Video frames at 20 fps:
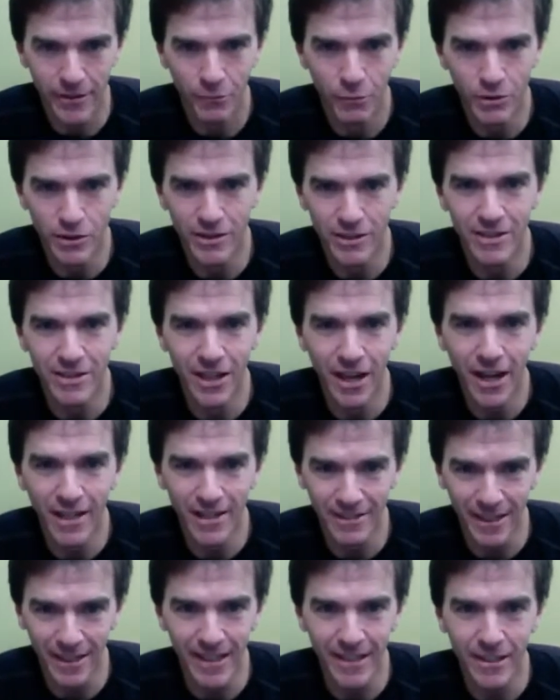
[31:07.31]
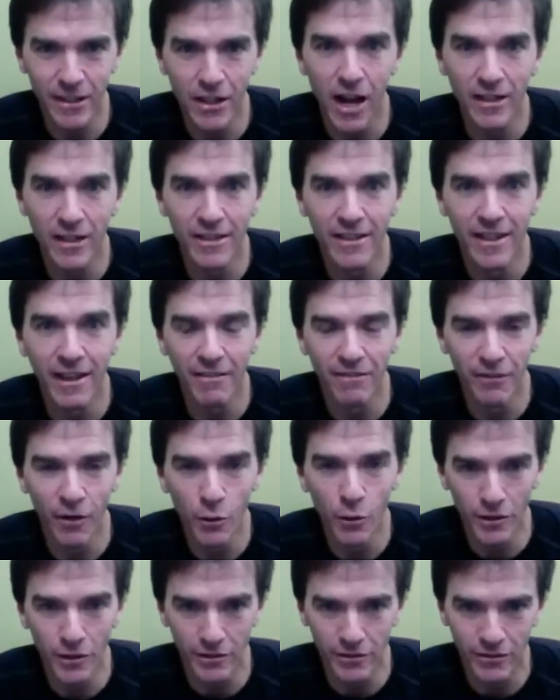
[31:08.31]
which is nice, and it's locked at that
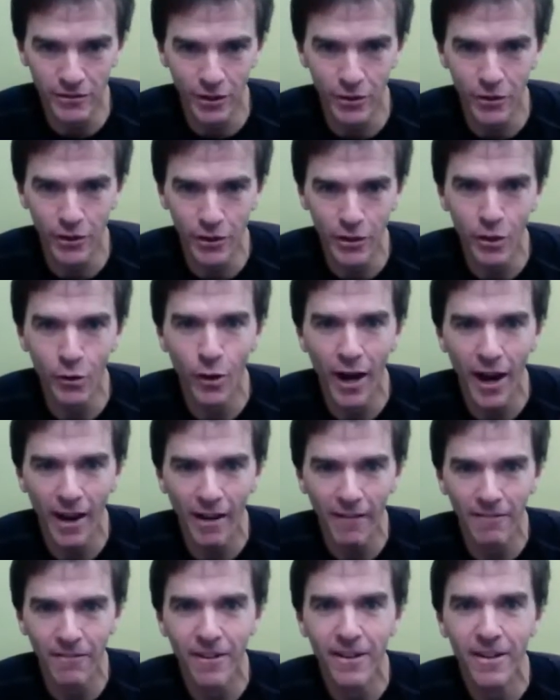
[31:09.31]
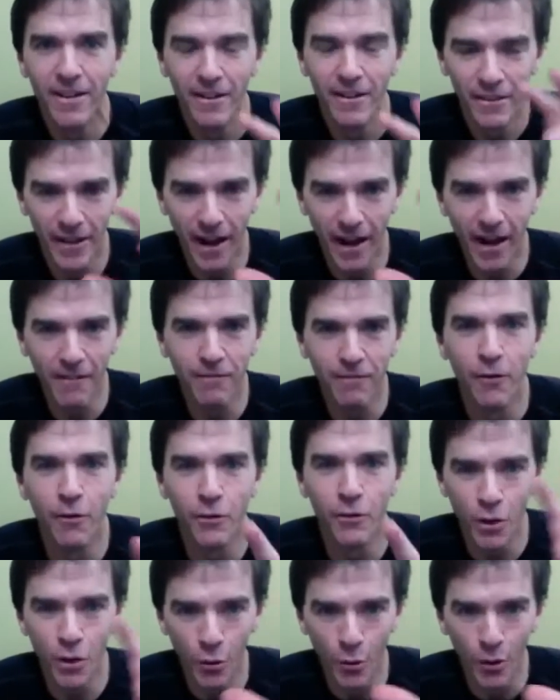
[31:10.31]
focus, so that you don't have the
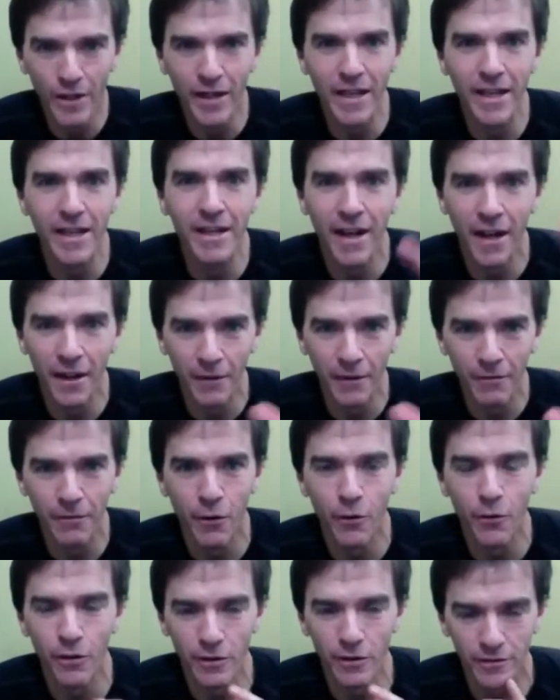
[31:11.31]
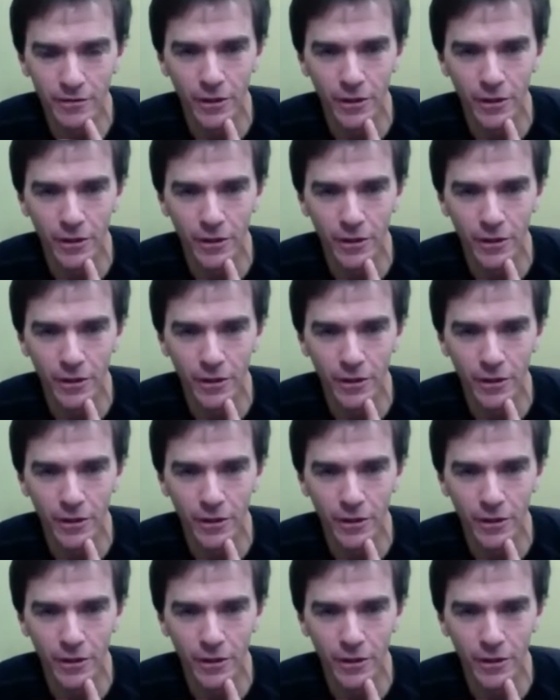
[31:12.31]
iPhone going in and out of focus.